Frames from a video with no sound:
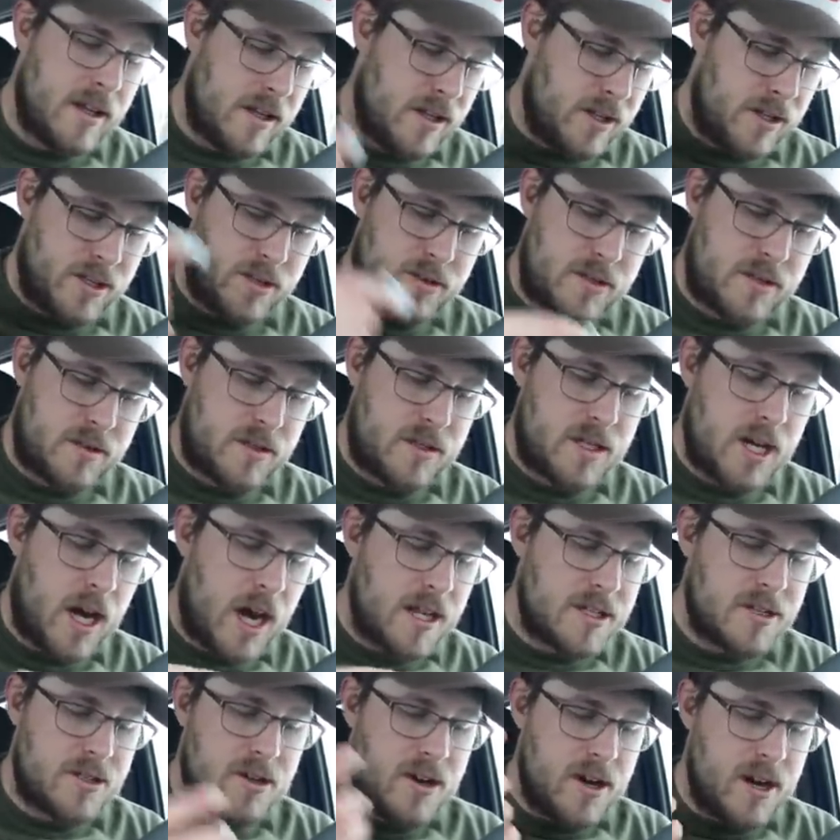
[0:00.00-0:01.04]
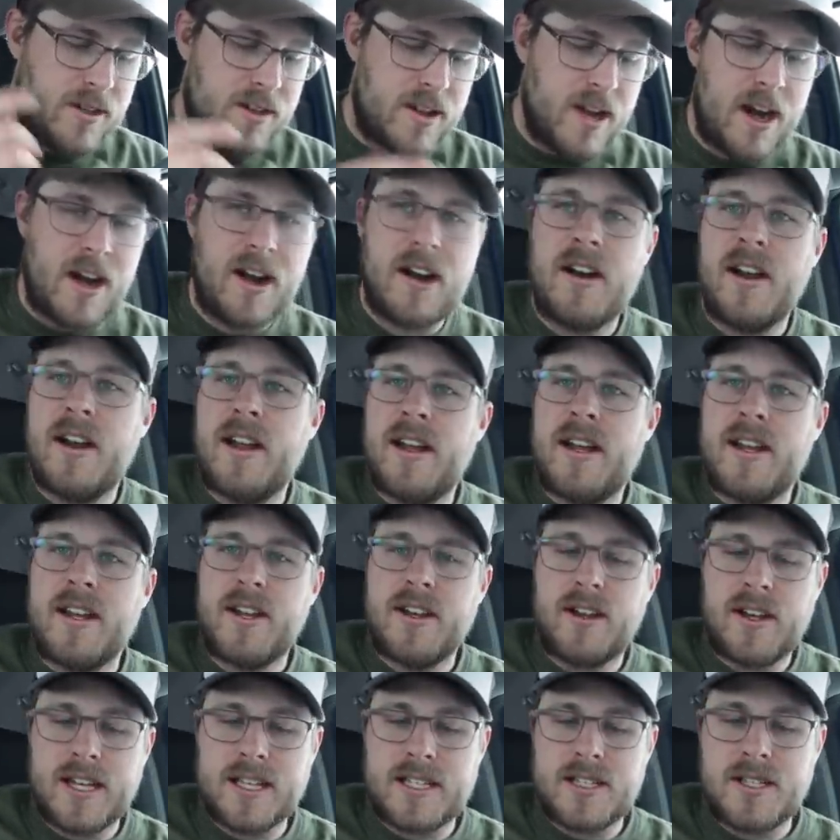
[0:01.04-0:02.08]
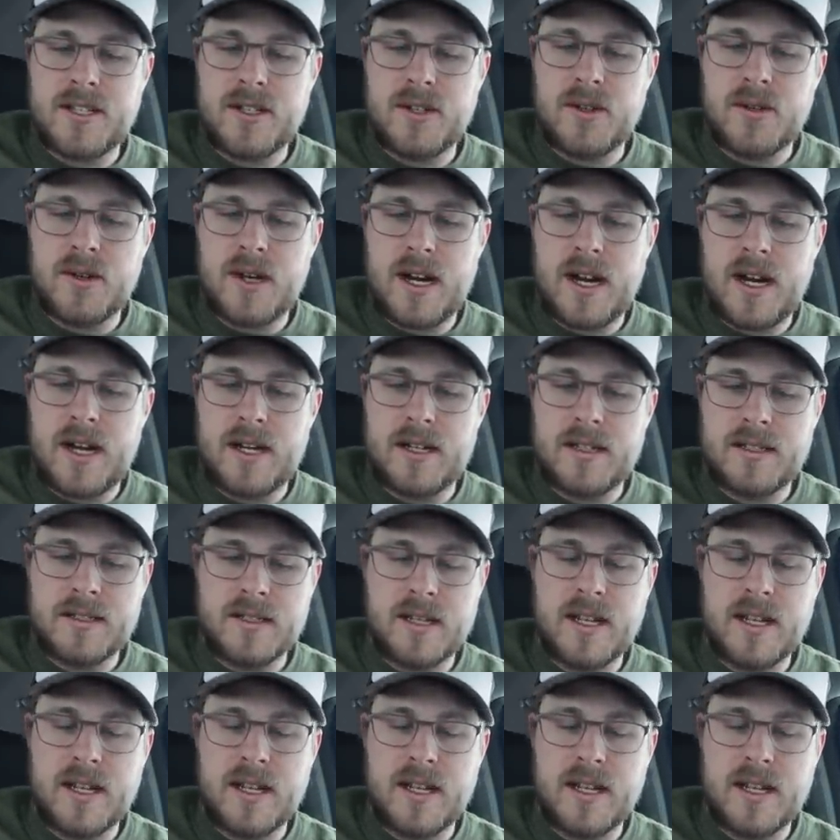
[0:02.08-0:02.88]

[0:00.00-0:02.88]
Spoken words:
You just toss her in there, you get to